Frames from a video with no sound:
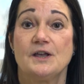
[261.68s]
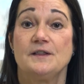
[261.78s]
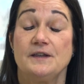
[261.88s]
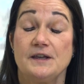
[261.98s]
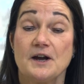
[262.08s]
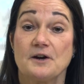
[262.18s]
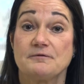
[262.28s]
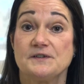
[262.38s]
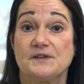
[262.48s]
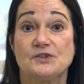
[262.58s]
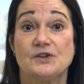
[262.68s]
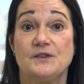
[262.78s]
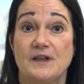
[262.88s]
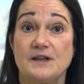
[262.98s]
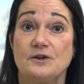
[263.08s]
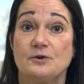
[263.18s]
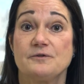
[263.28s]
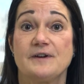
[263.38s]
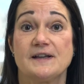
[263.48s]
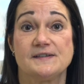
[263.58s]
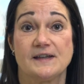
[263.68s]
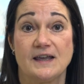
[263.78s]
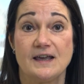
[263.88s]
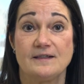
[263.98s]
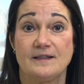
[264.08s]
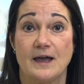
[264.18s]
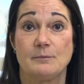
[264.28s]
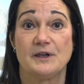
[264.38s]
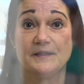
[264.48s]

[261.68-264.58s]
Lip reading: The ER physician then notifies the cath lab and